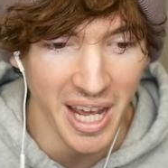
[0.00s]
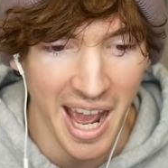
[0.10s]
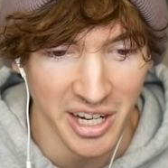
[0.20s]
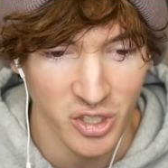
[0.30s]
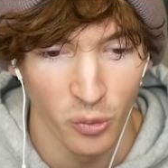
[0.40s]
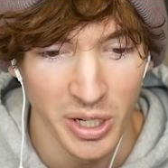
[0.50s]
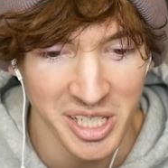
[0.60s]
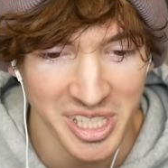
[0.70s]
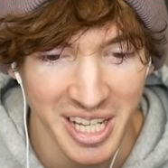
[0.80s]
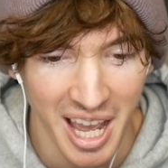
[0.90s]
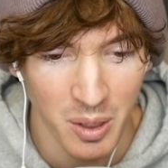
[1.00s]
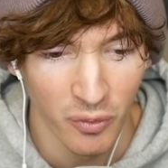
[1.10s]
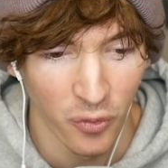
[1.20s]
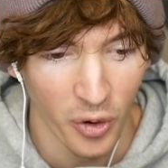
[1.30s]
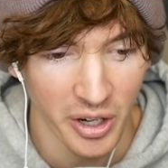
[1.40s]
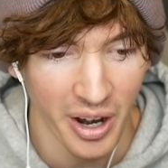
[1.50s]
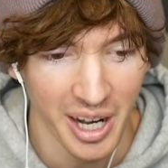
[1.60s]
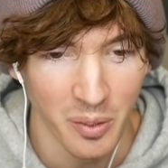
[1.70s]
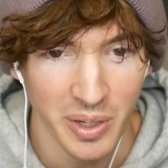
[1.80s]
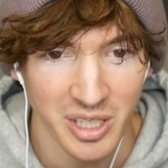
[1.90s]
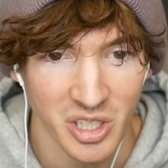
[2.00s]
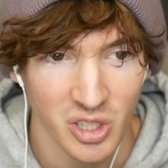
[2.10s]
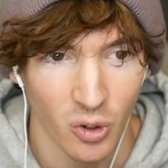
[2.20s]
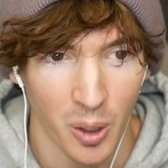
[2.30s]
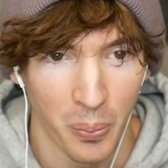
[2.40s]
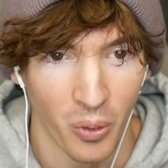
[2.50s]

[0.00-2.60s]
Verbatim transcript: Dash. Reach the end before your enemy to score a